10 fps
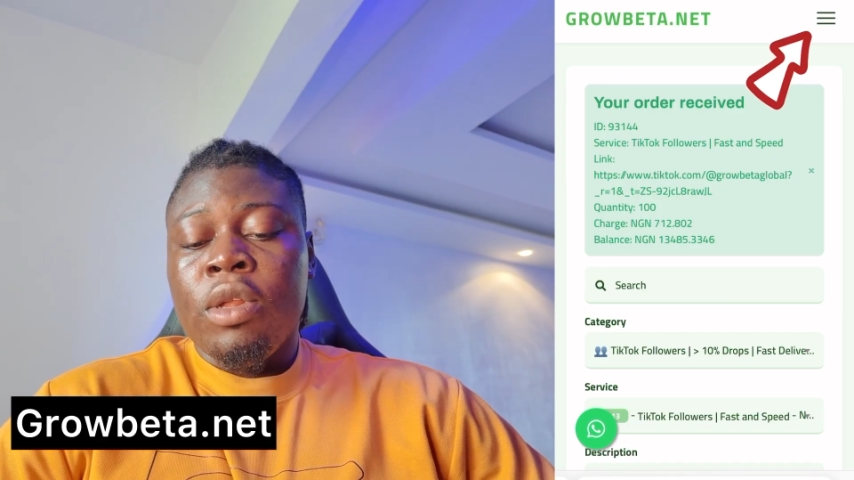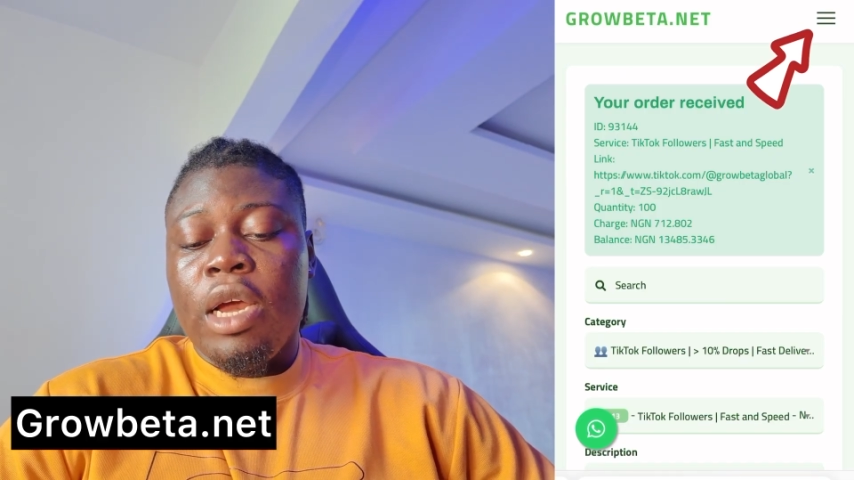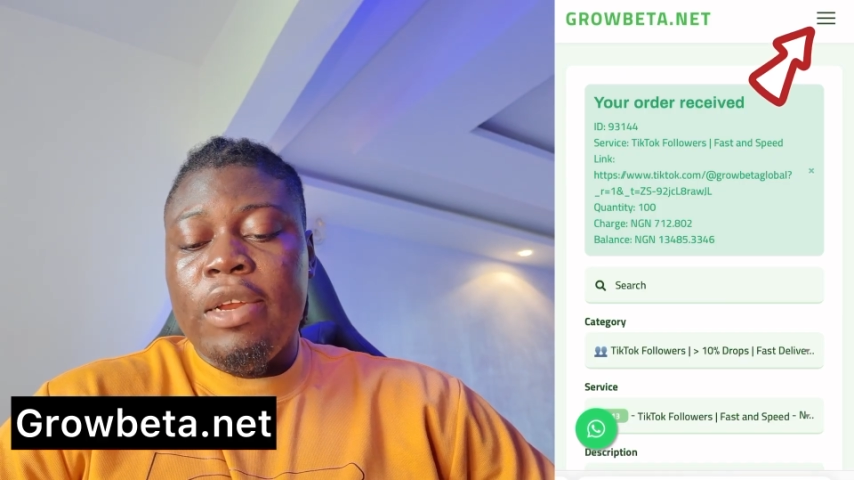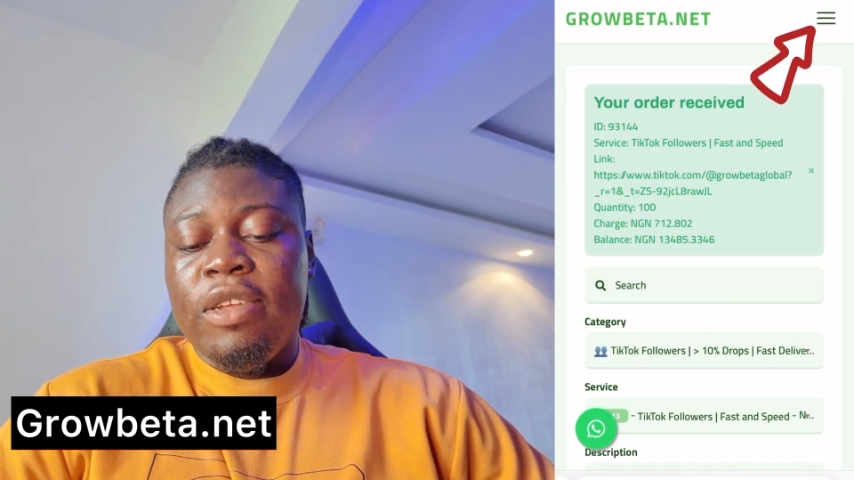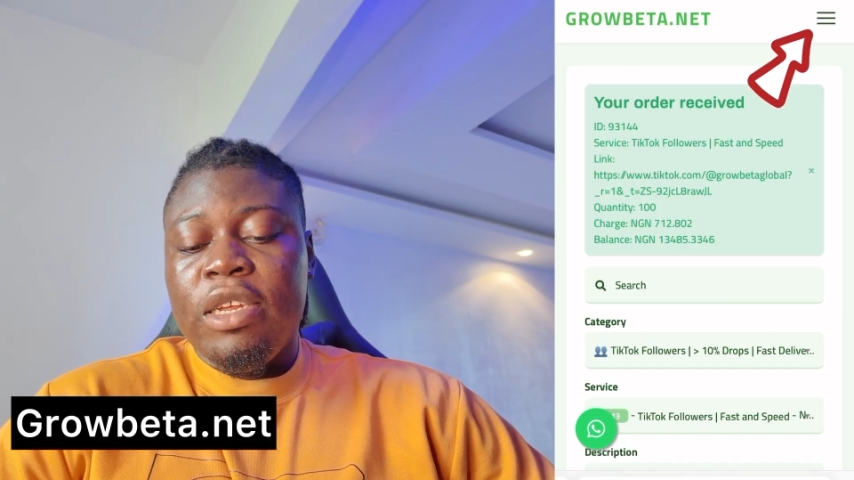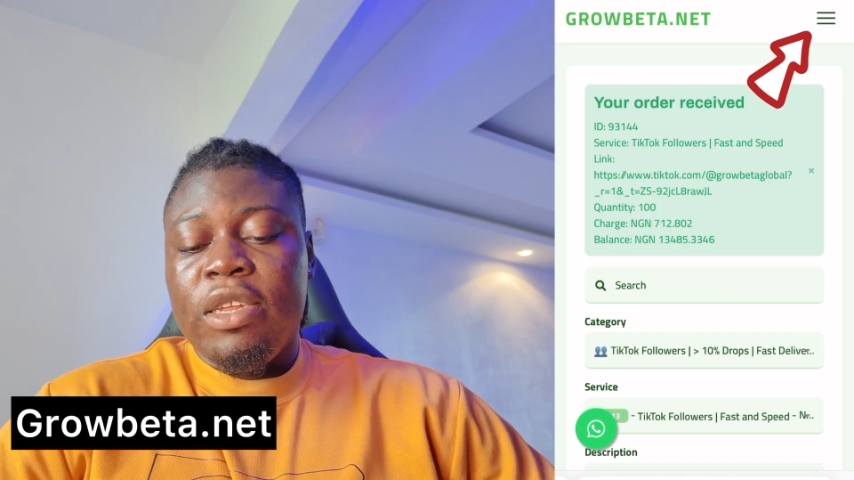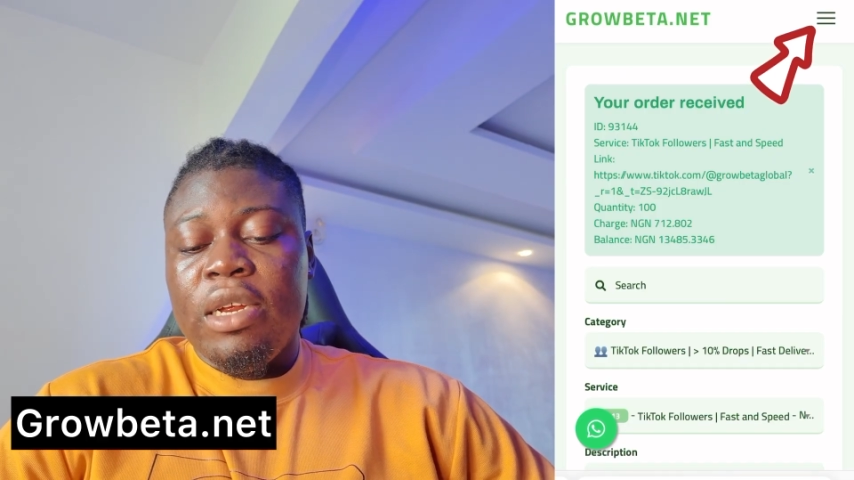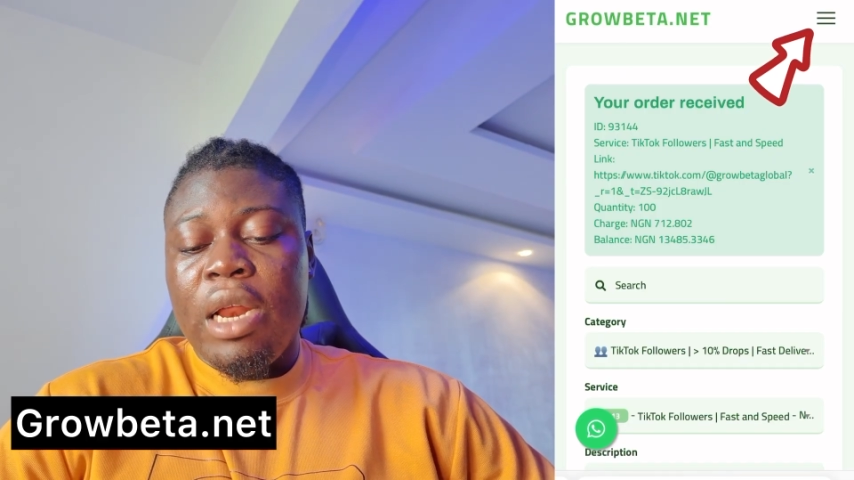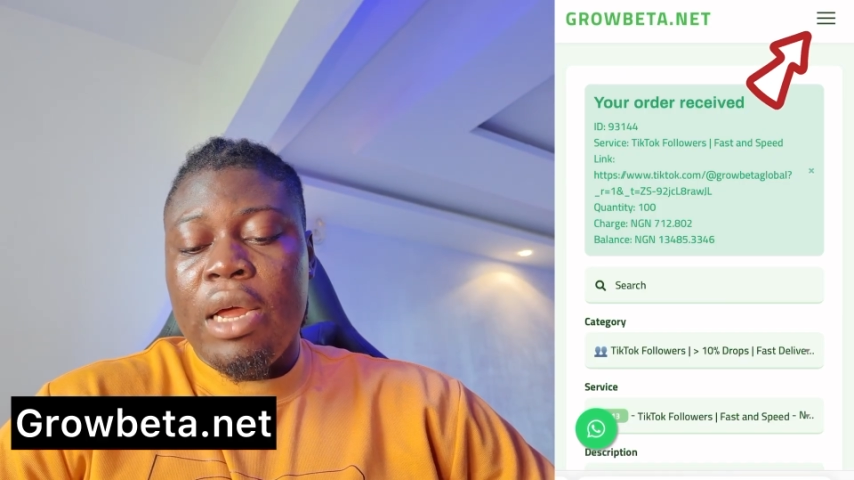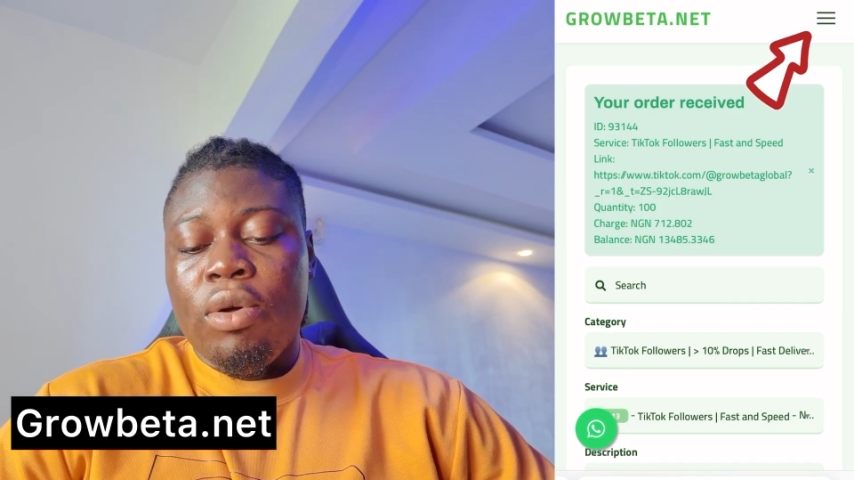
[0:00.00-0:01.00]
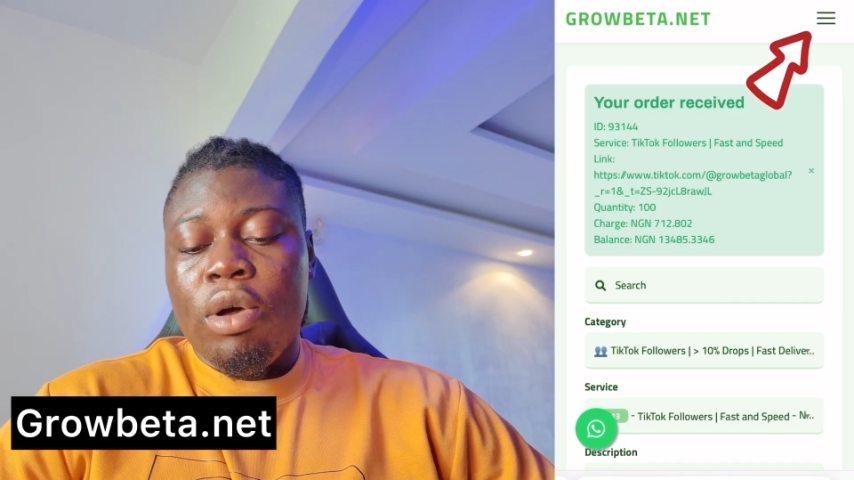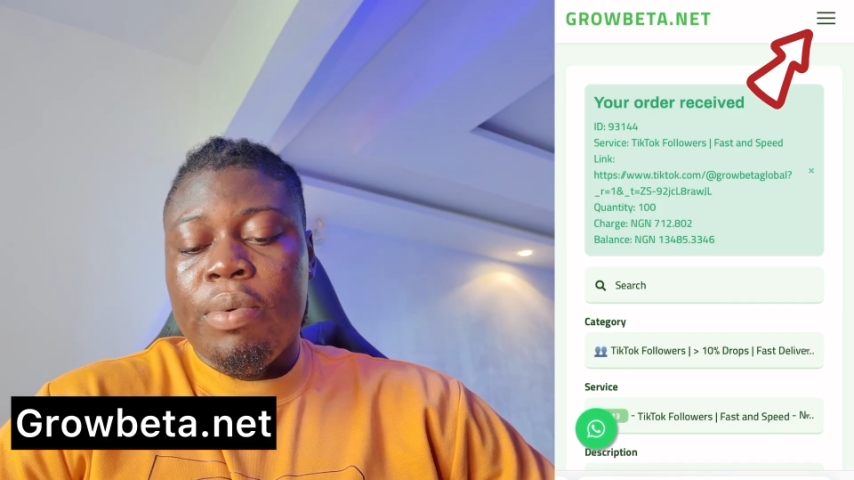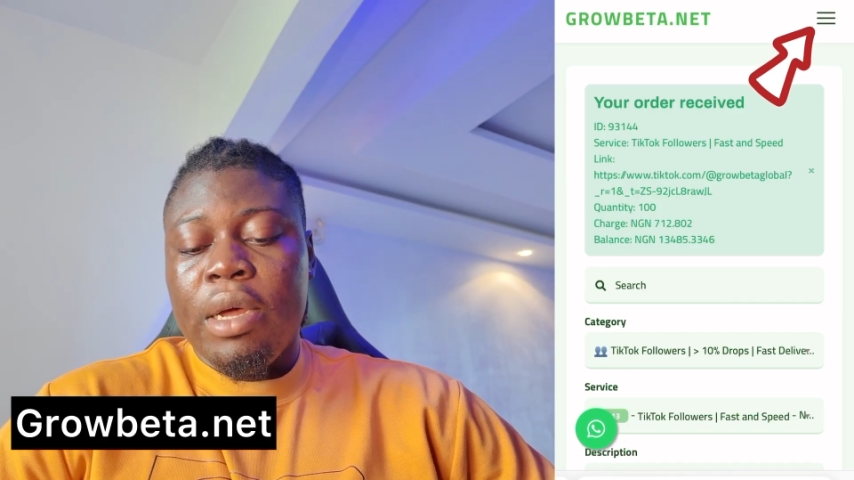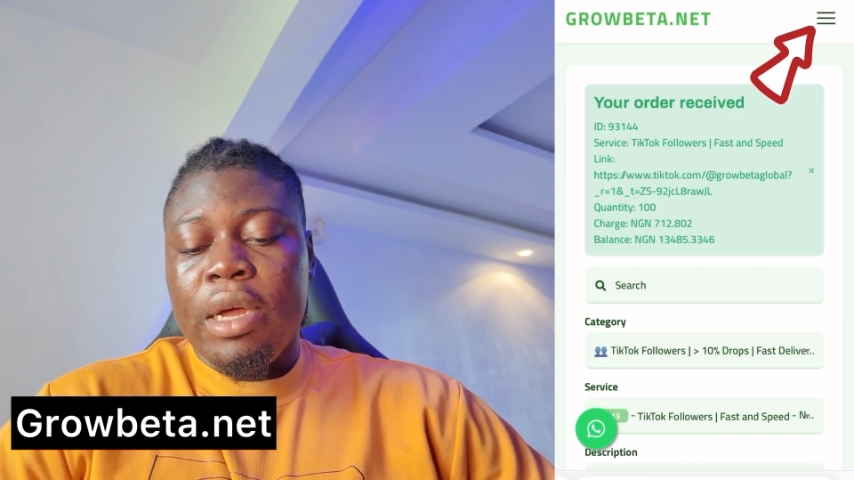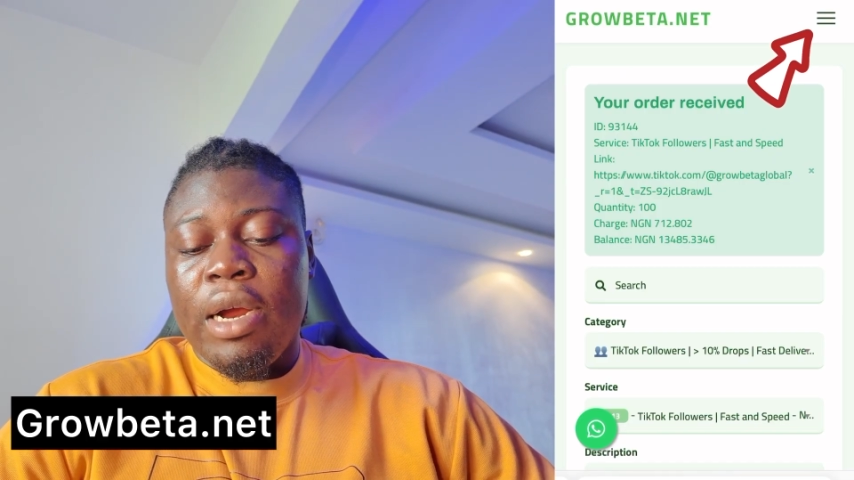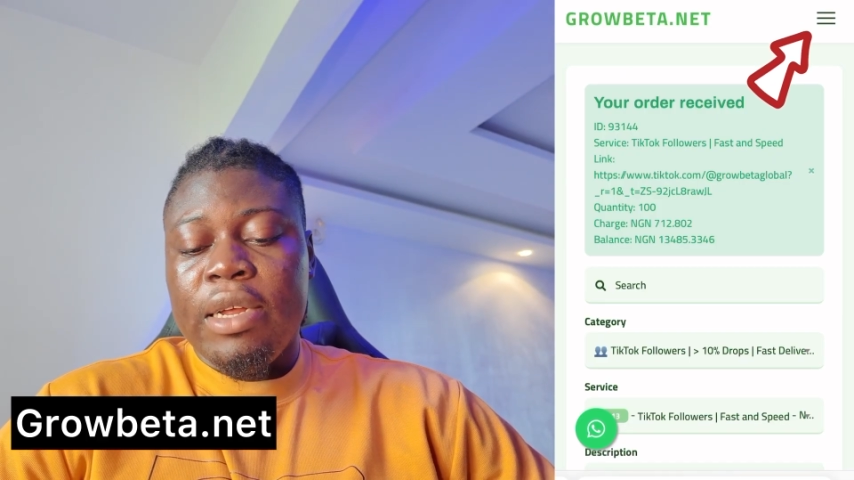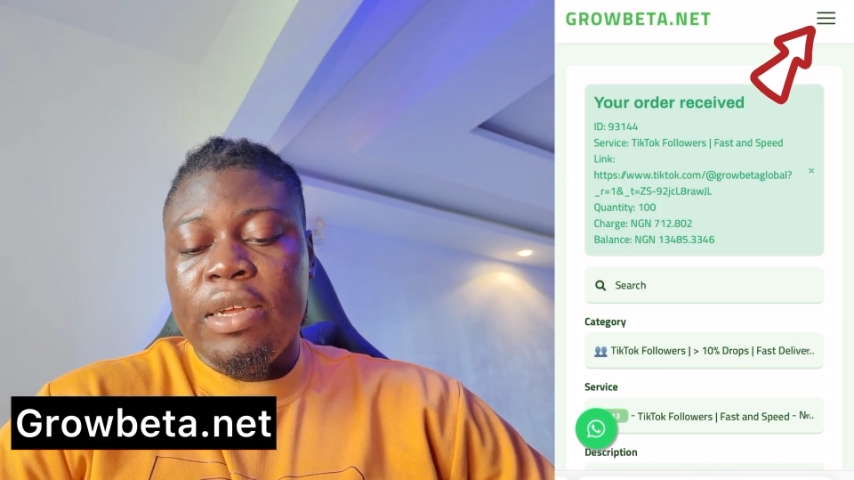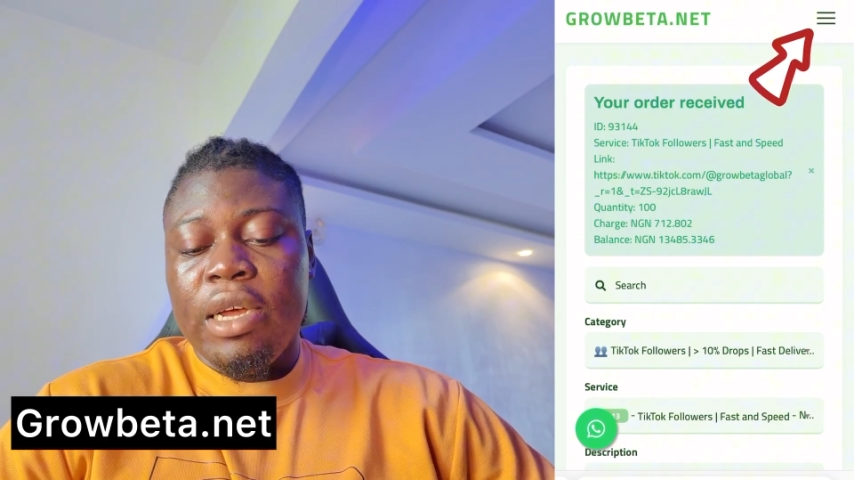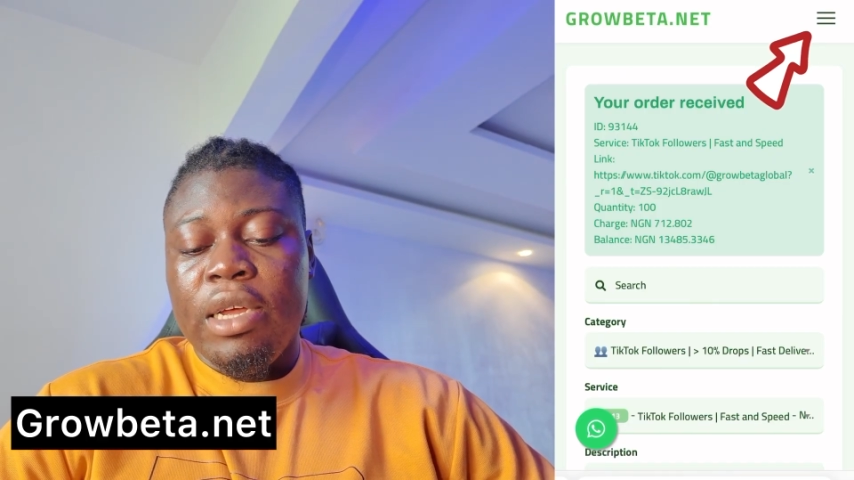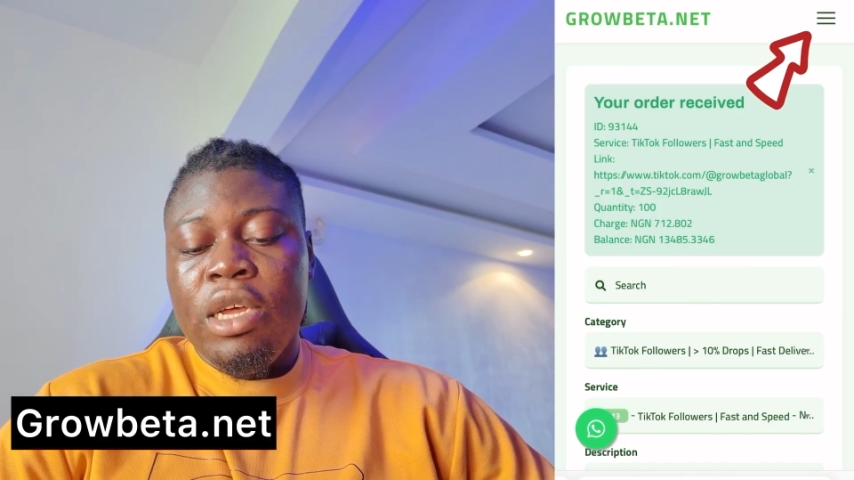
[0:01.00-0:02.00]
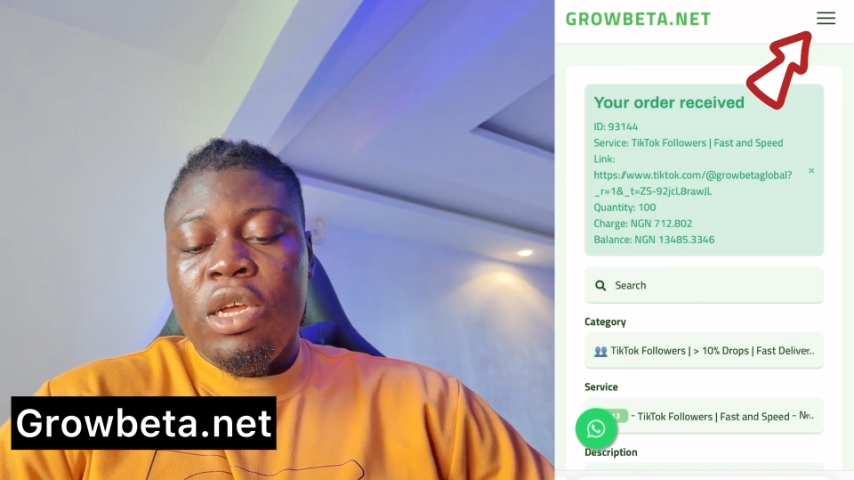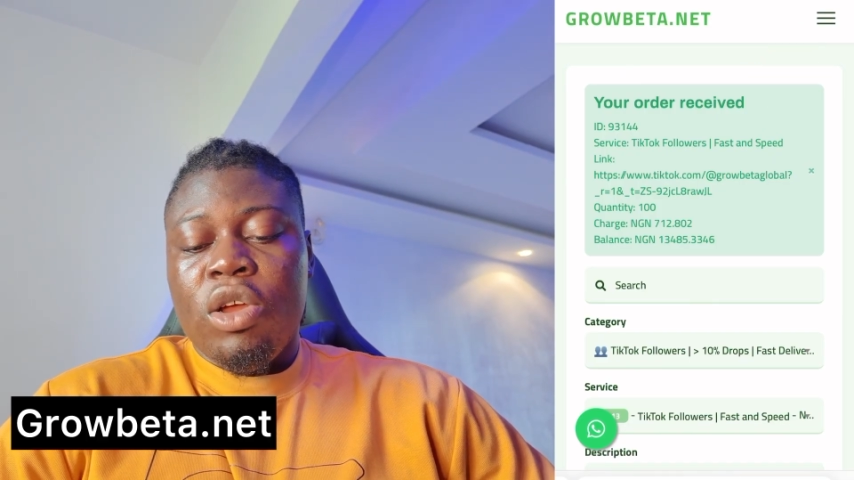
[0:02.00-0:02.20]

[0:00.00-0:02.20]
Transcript: Can you see the three line up here right here?